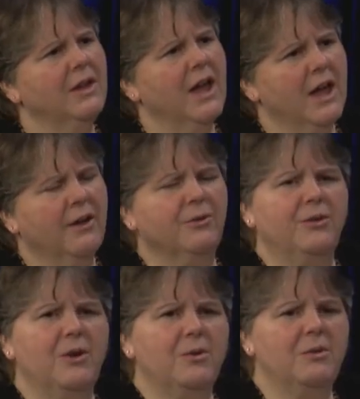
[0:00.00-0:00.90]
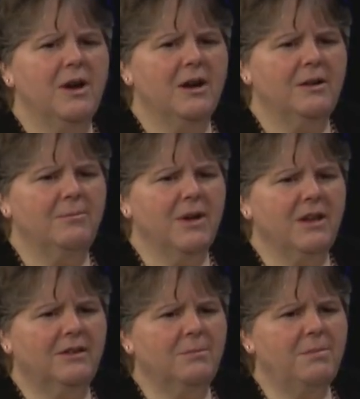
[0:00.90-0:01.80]
Yeah. So
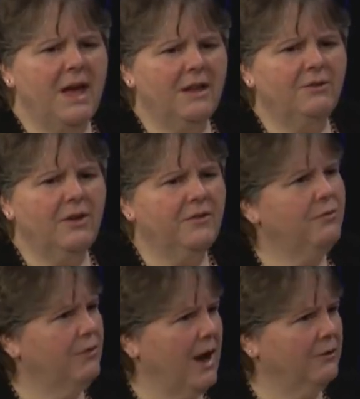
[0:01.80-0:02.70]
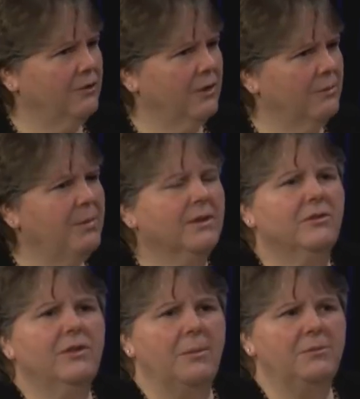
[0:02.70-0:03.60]
it depends on the fracture, but
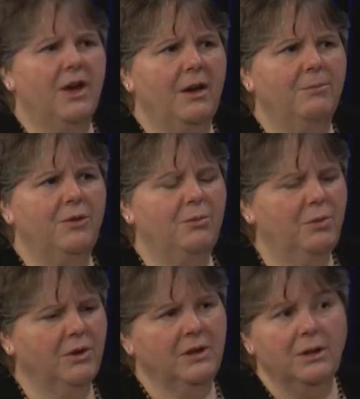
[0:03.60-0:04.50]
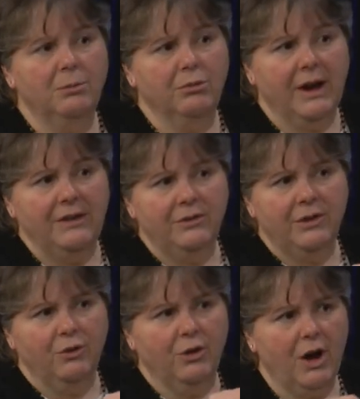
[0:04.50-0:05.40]
mm-hmm. sometimes you put a little brace
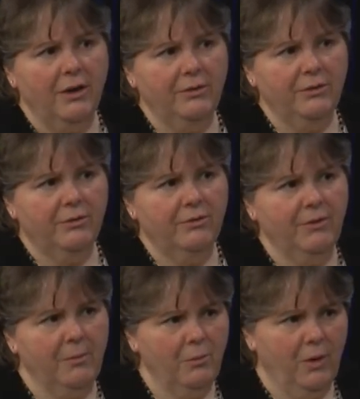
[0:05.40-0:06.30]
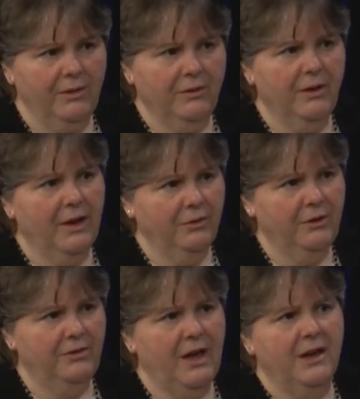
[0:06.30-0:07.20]
across from mm-hmm. one
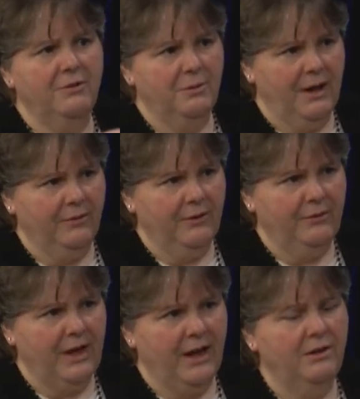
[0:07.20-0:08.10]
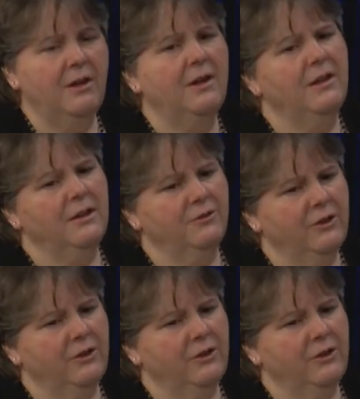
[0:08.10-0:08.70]
healthy side to a healthy side, mm-hmm.